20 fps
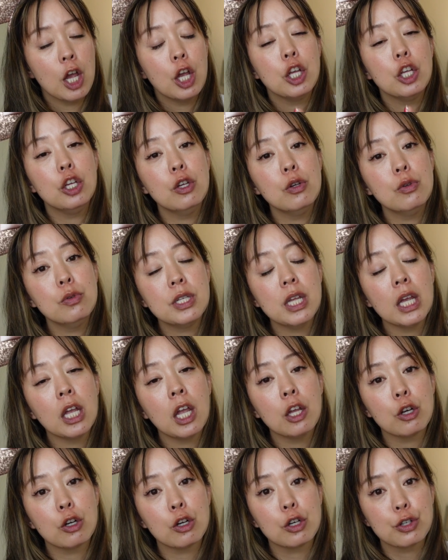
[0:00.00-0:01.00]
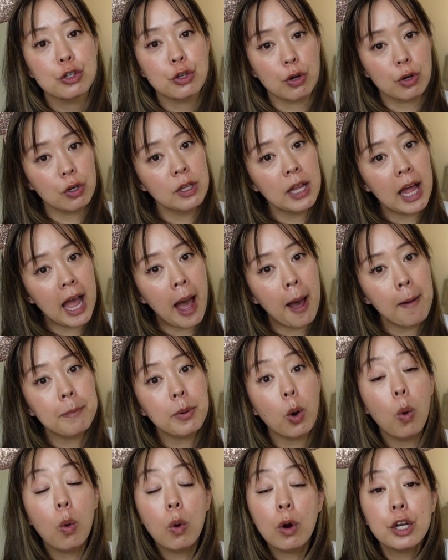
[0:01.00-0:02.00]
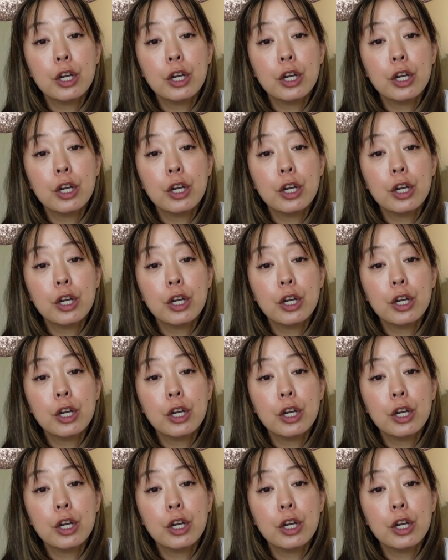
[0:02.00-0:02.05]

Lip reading: using your Circle app or